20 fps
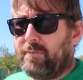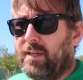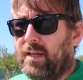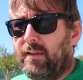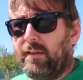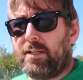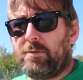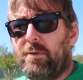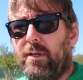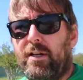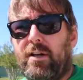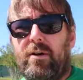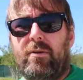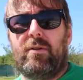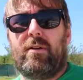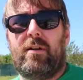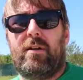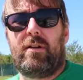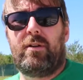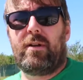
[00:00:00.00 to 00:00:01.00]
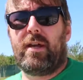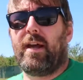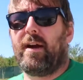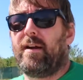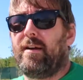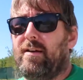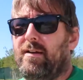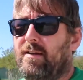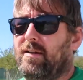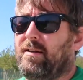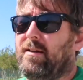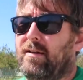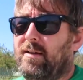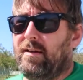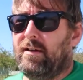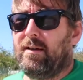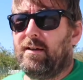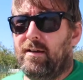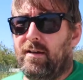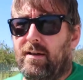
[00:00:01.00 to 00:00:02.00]
It lets me know you care.
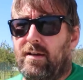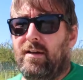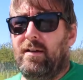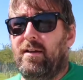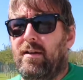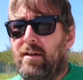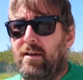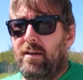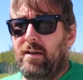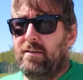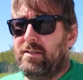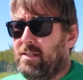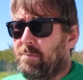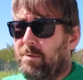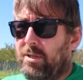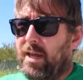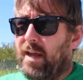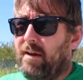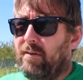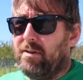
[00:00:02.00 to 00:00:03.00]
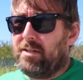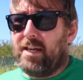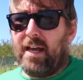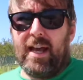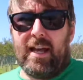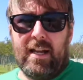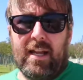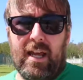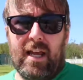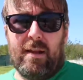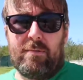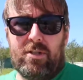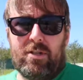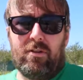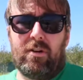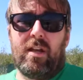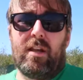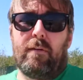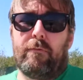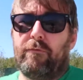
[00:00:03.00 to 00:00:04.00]
Some of the errands I had to get, I'm still
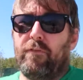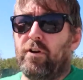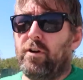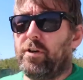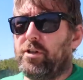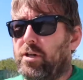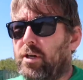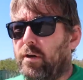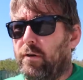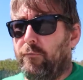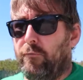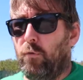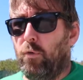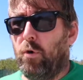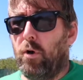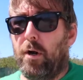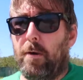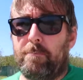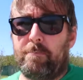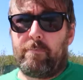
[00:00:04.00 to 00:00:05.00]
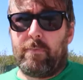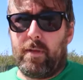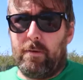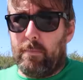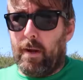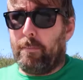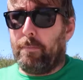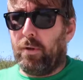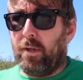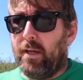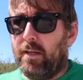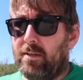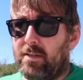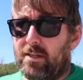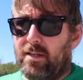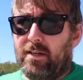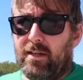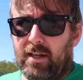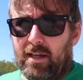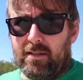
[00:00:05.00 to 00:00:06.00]
getting furniture for my place
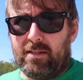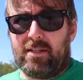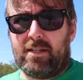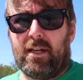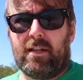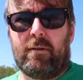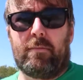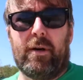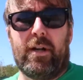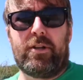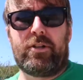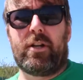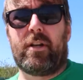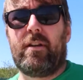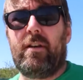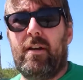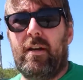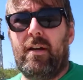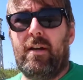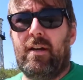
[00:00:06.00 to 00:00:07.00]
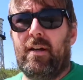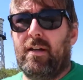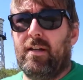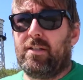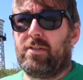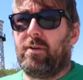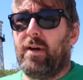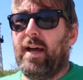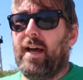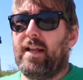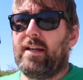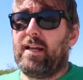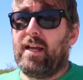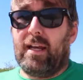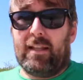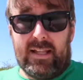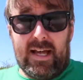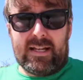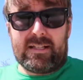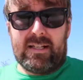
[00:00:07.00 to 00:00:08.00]
in celebration. So I had to
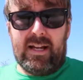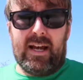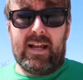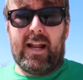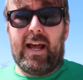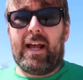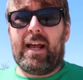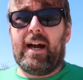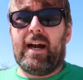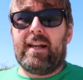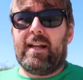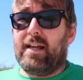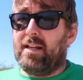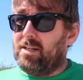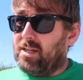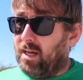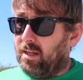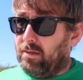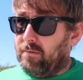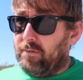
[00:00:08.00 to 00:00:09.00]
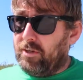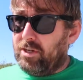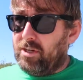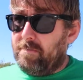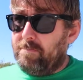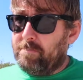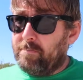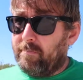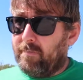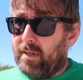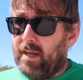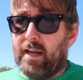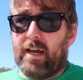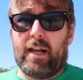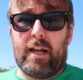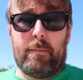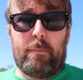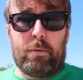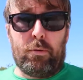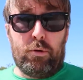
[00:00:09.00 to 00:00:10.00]
get, last night I got a television, I
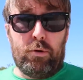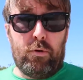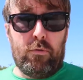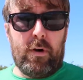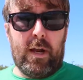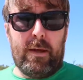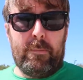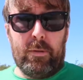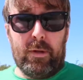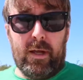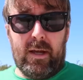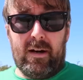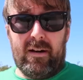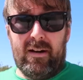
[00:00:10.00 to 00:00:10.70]
got a Blu-ray player.